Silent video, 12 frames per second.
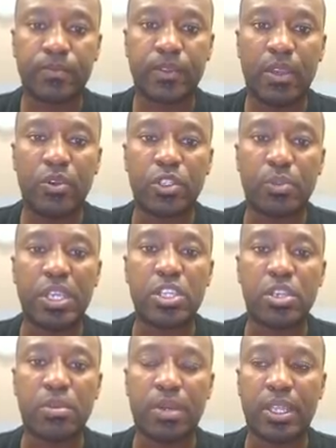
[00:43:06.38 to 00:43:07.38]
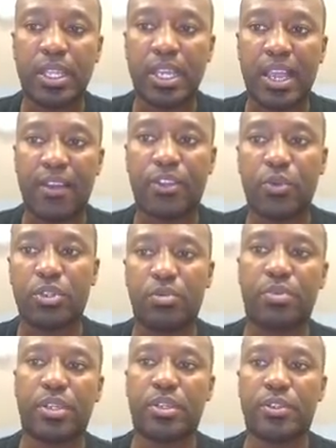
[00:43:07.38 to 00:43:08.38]
I'll speak to you about that afterwards,
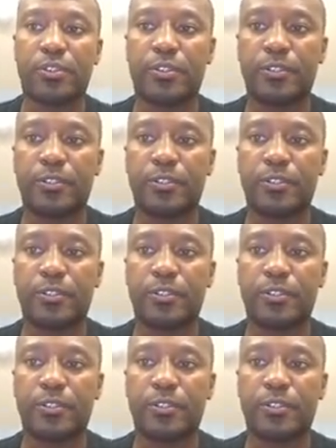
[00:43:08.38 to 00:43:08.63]
Brenda.